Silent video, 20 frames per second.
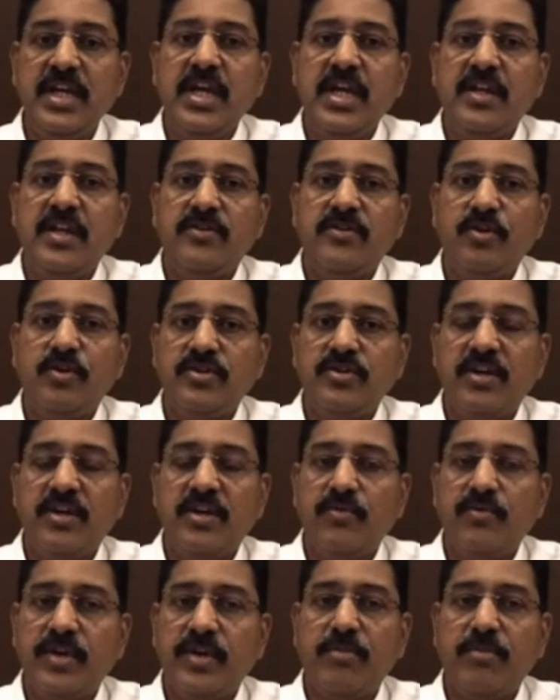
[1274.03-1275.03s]
Those now
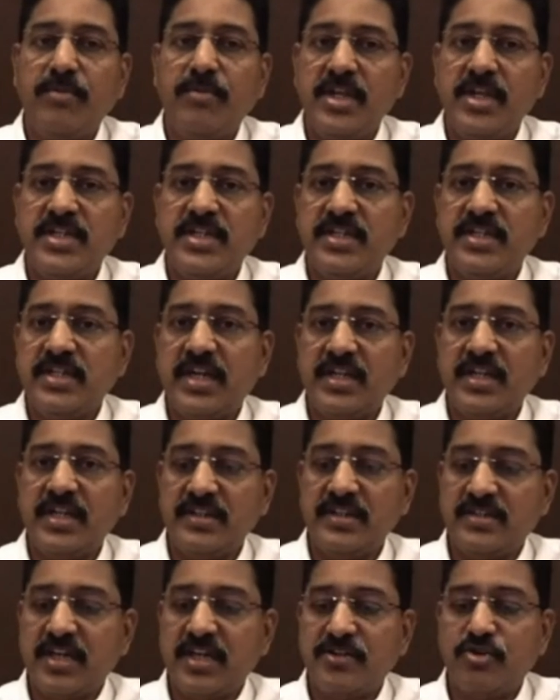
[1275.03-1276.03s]
recommendations are the
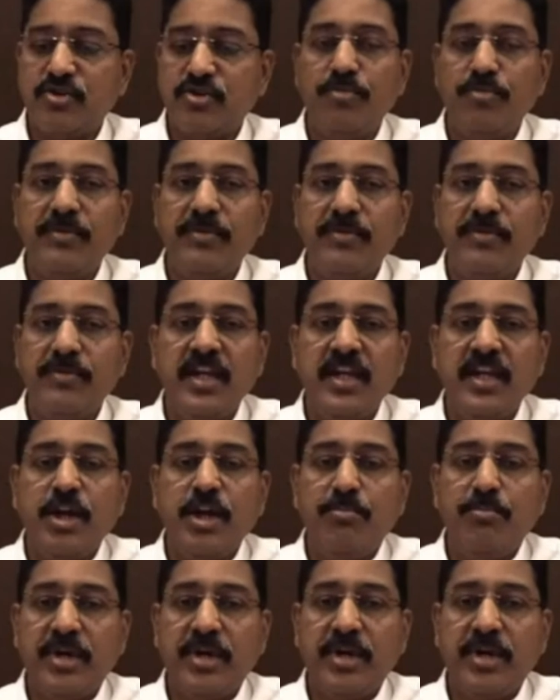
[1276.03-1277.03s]
struts should be dilated a
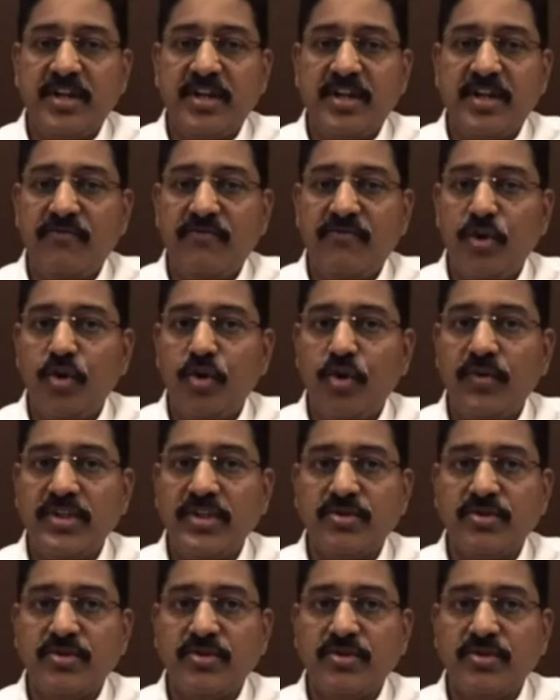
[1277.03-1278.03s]
little, but
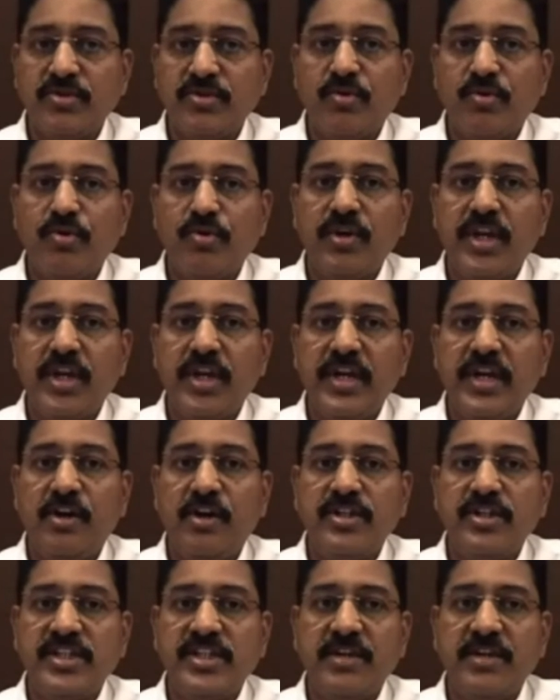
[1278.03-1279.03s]
flow was good, and
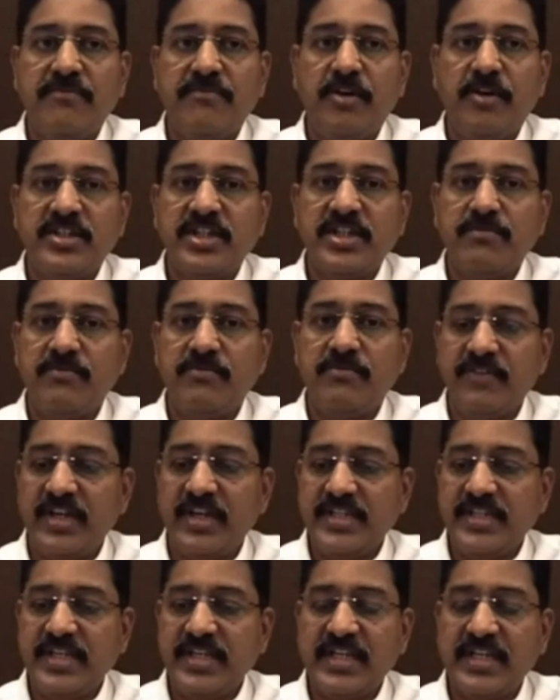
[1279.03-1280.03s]
also osteum of
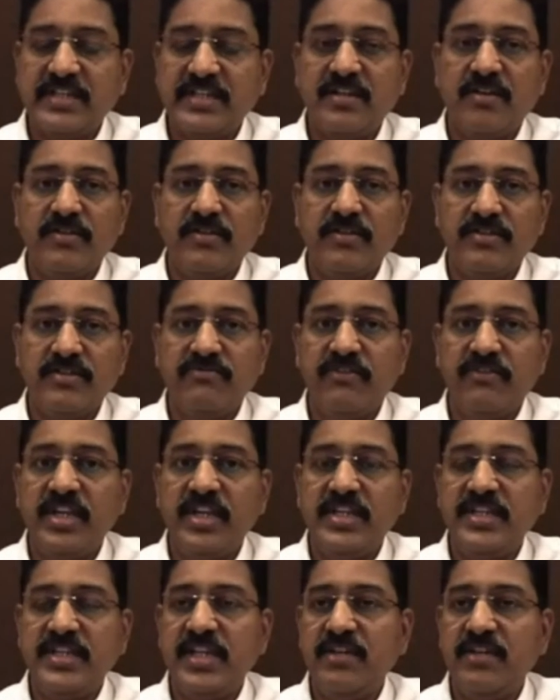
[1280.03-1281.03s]
L6 was
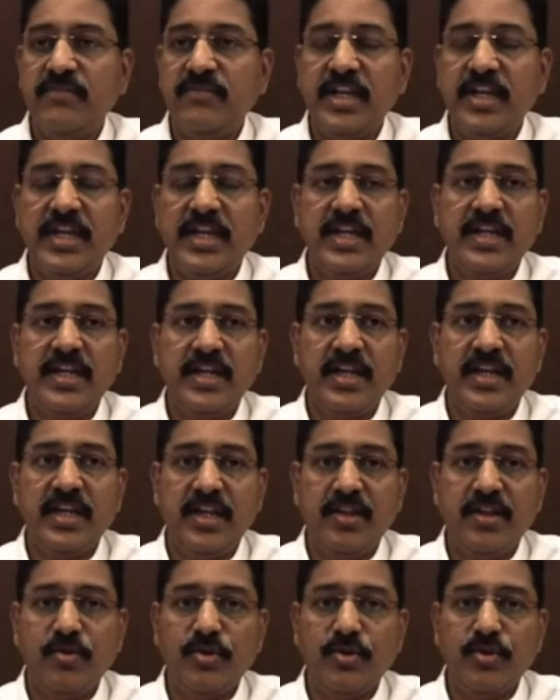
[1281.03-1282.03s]
seen very clearly in the
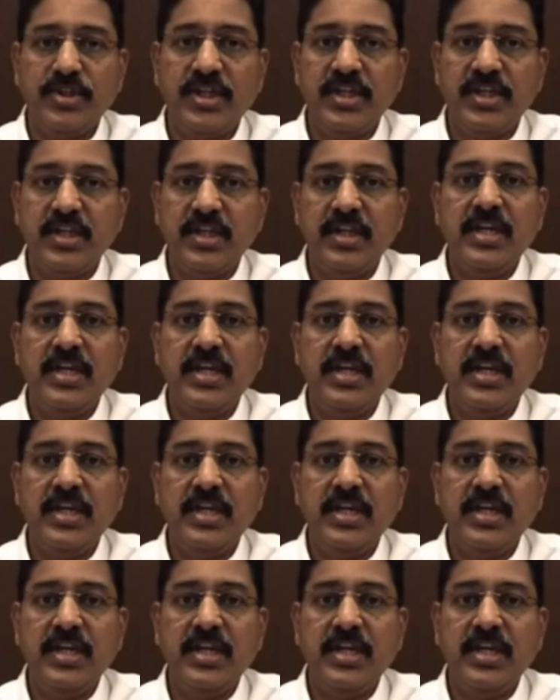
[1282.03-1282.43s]
OCT.